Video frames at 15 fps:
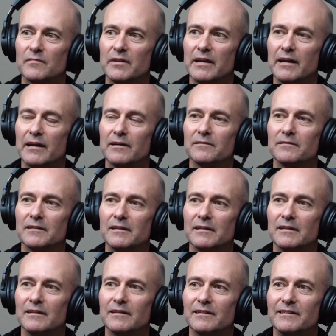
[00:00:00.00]
yeah.
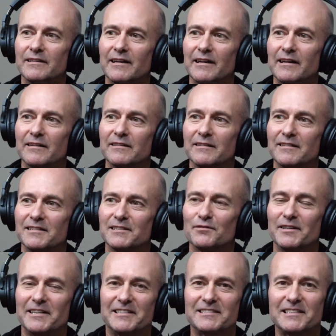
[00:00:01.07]
It's
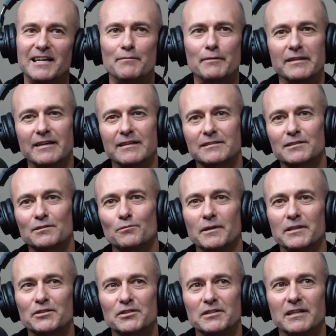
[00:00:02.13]
funny you say about that
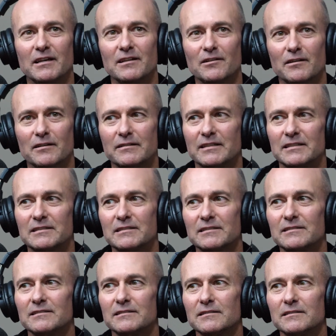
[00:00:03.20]
switch, you know, like
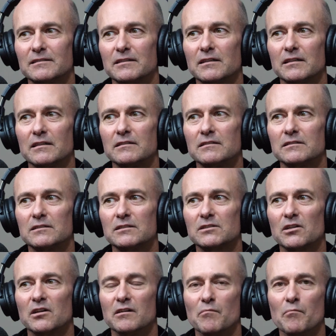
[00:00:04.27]
there's
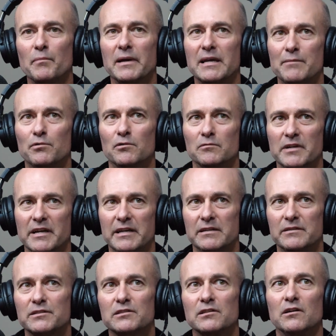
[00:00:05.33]
certain people
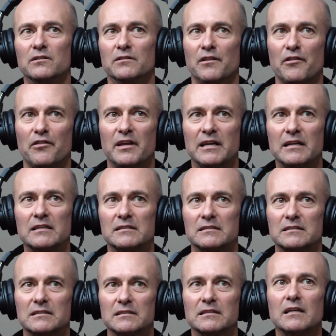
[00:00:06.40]
need certain
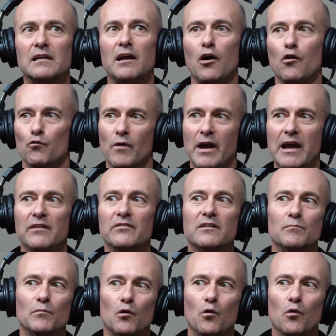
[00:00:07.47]
things around
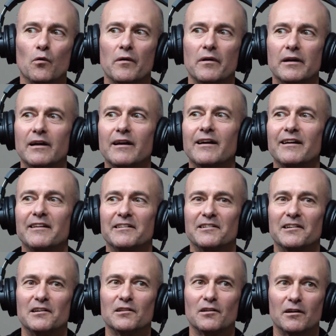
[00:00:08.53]
them or, you
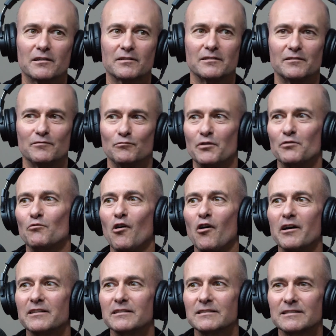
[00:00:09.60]
know, like with
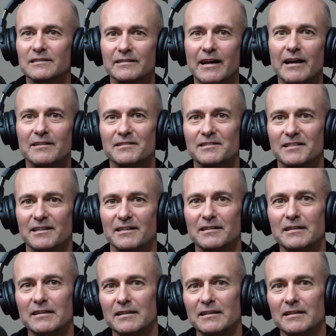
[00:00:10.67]
riders and that to